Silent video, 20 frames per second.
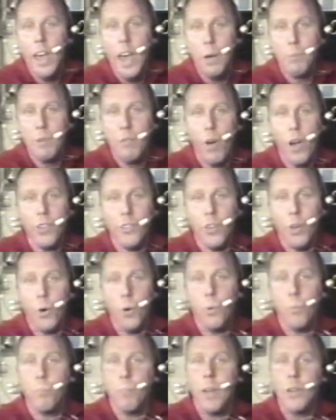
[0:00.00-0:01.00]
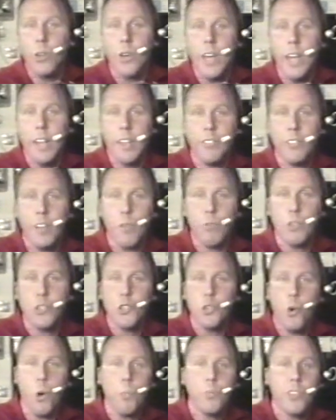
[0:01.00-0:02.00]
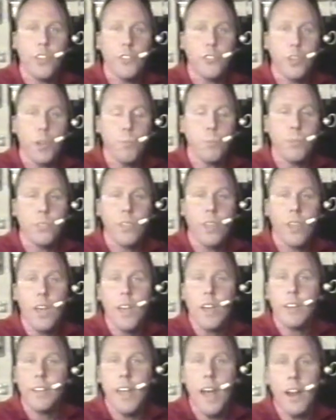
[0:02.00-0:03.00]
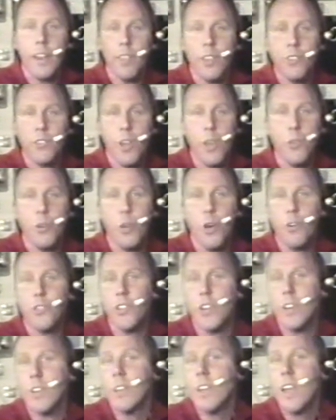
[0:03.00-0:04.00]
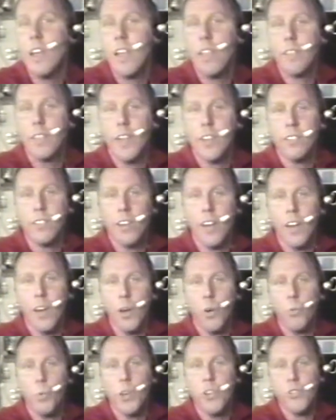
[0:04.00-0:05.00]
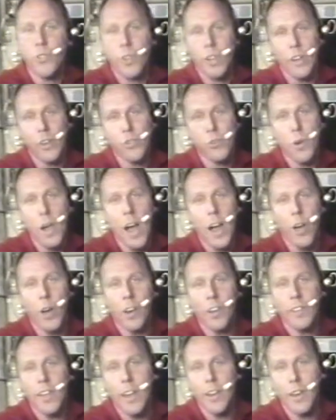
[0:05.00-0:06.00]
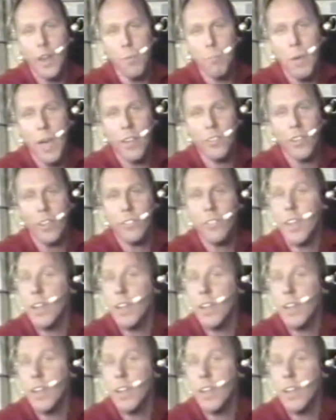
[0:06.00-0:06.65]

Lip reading: And we've also been looking at several storm systems down in the Southern Ocean that we can track on a day-to-day basis.